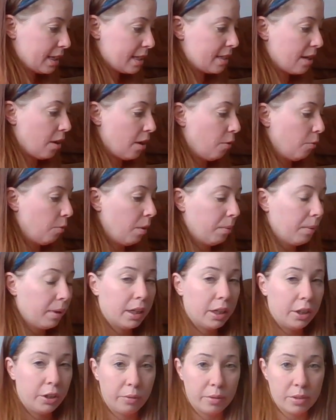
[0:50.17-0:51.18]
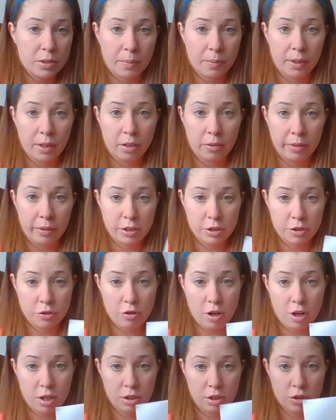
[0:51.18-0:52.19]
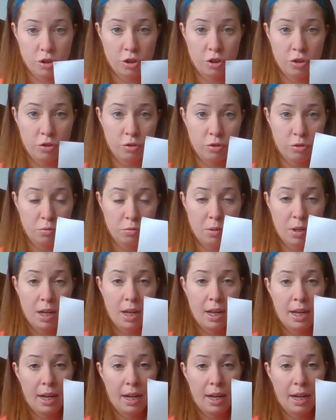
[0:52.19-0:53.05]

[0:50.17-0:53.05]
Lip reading: so what we're going to do is we're going to draw two